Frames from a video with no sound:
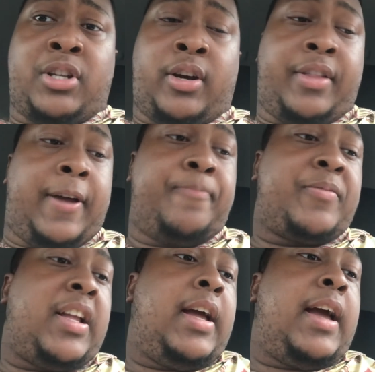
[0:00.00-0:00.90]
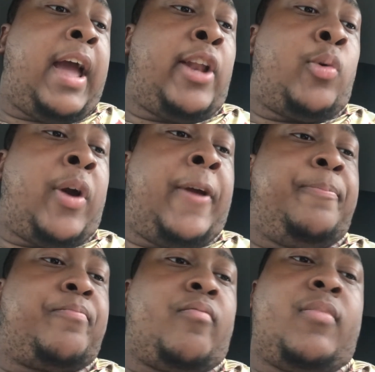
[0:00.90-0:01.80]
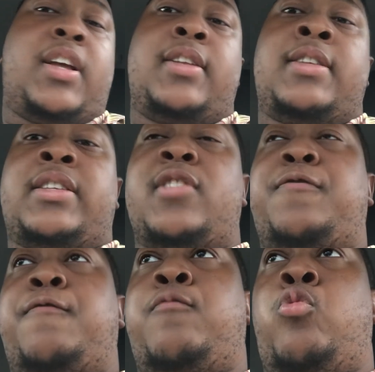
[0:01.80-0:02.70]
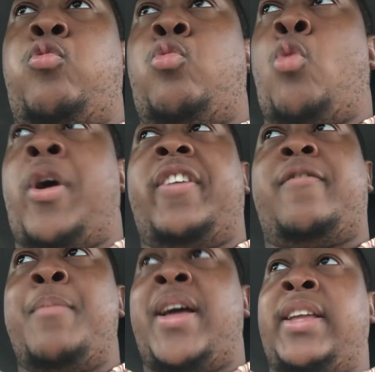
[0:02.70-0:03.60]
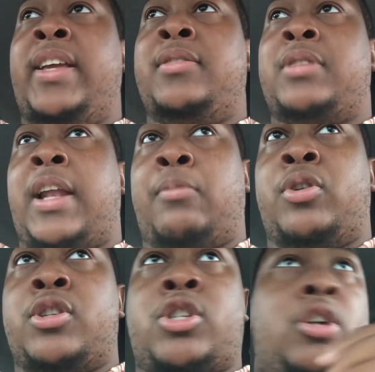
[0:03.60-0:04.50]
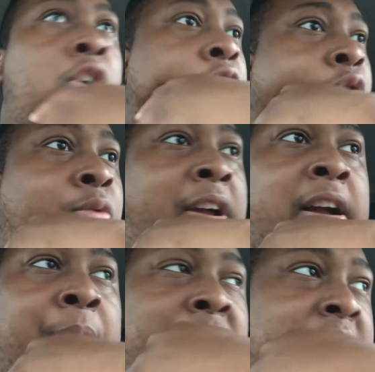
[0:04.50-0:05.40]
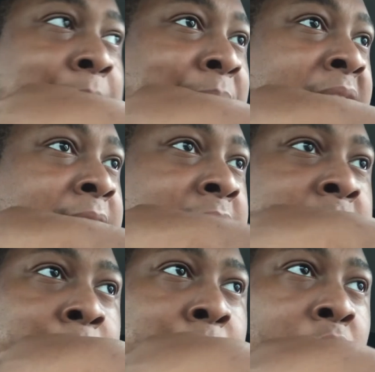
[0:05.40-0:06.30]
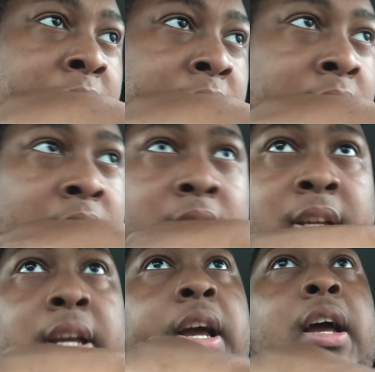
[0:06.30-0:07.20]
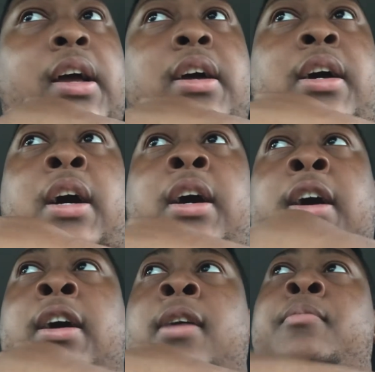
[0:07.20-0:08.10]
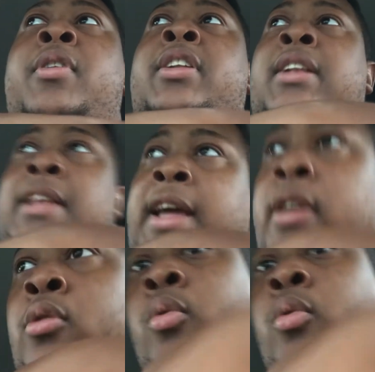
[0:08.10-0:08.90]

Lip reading: and all that. Anyway, this is one of many that I'm going to show, like, how much I make in that market in a day or